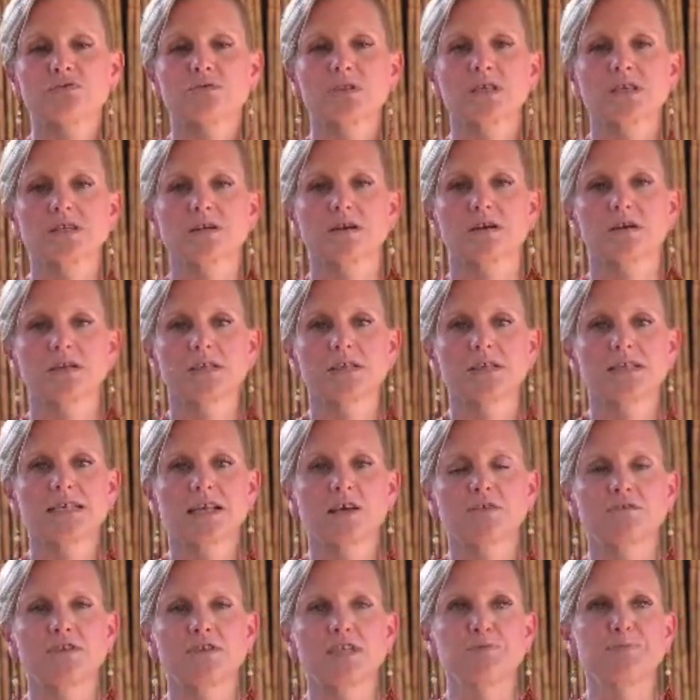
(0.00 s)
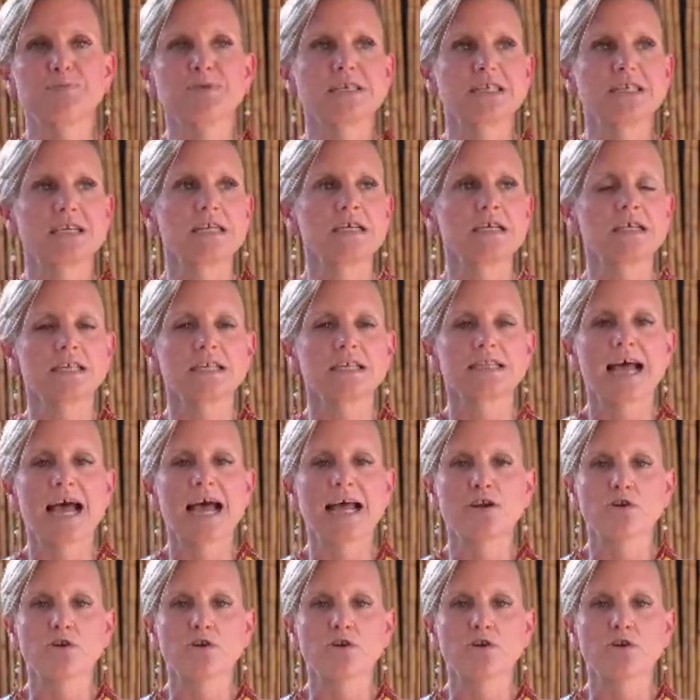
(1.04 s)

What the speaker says: really started to delve deep into healing that.